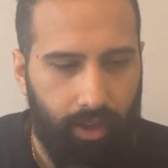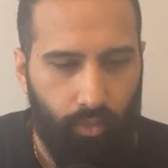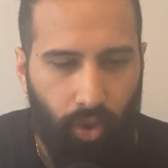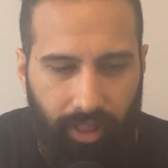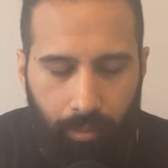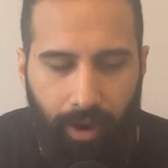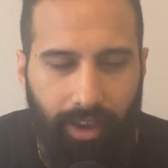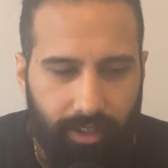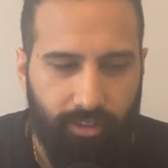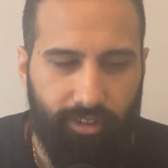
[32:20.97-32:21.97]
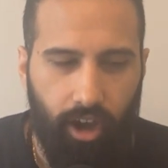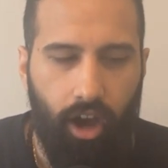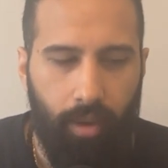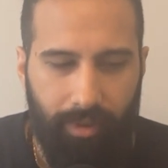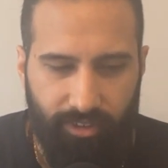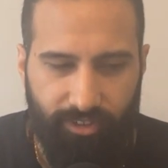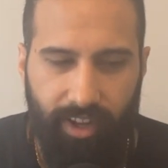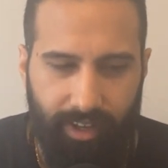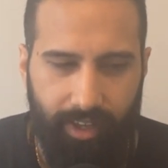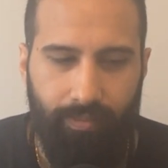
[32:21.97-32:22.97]
When the mind is calm and
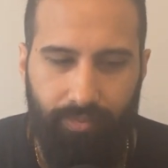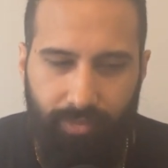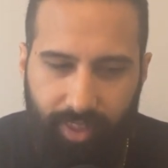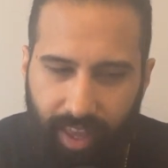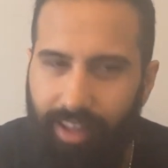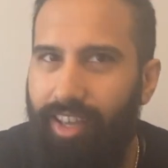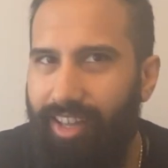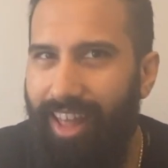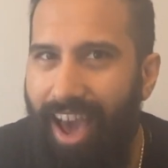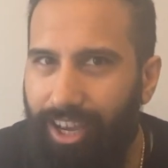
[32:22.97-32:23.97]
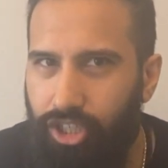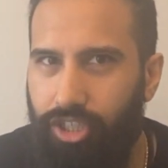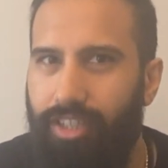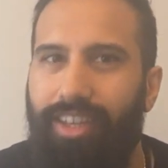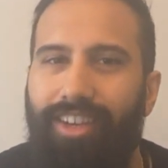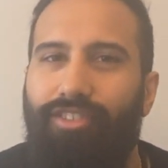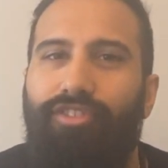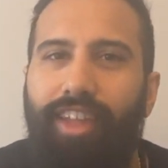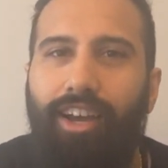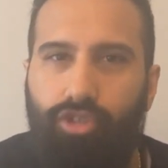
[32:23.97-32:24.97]
steady, then inaction is
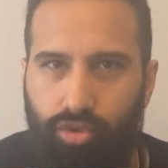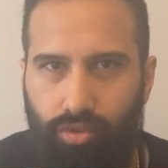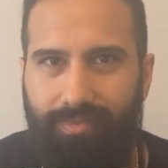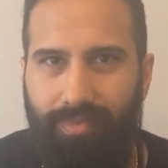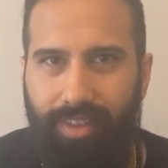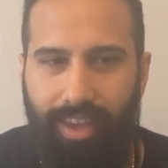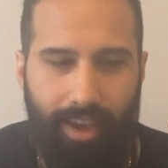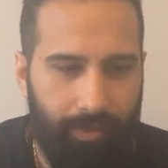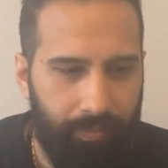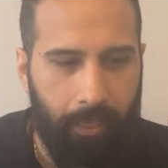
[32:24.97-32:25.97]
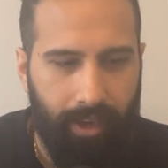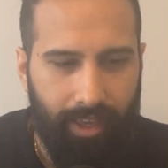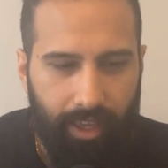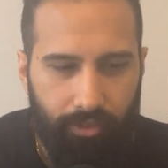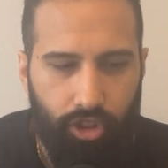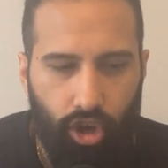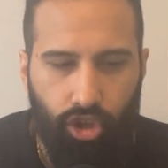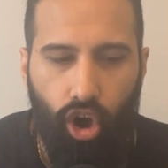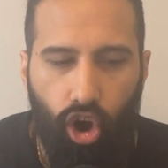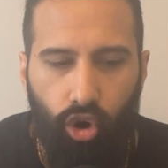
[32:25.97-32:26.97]
natural. Yeah, even though
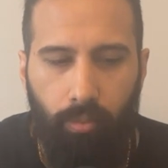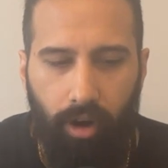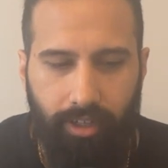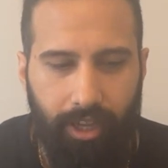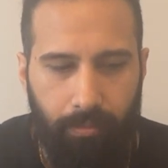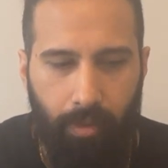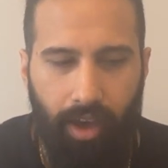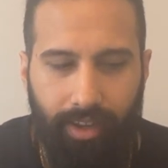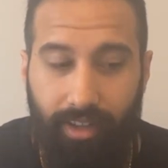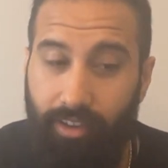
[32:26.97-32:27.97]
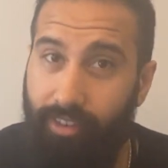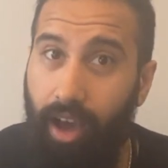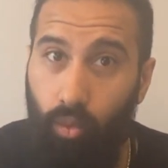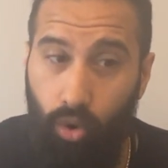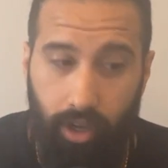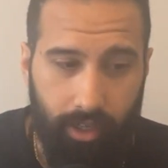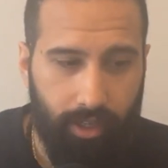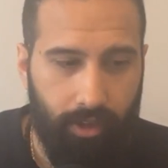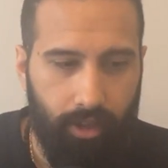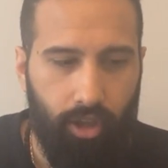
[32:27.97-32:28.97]
your whole body and mind is at
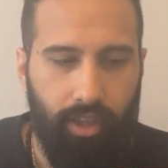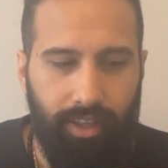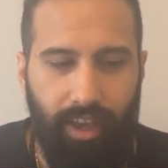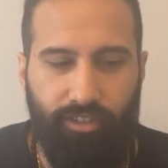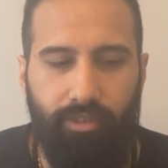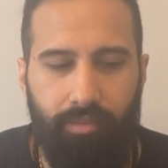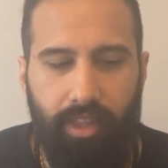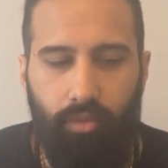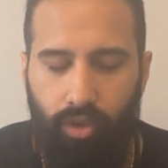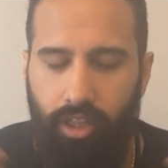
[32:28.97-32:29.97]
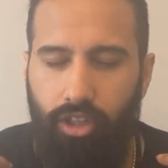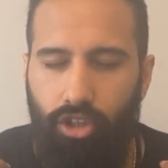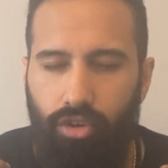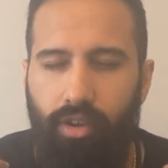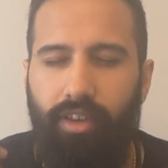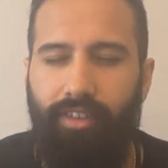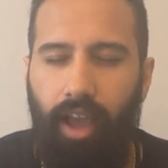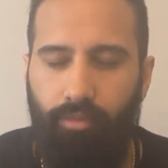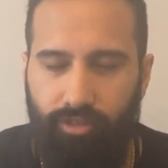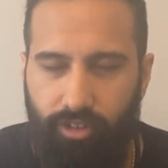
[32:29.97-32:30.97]
work, yet something within you is
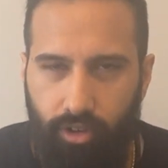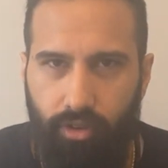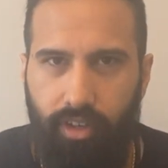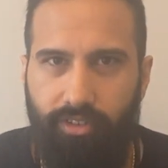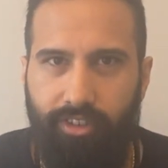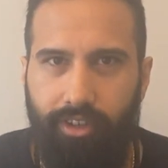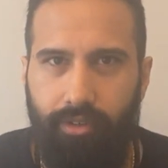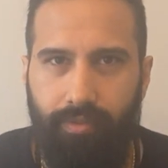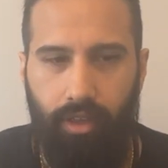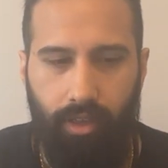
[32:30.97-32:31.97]
absolutely still.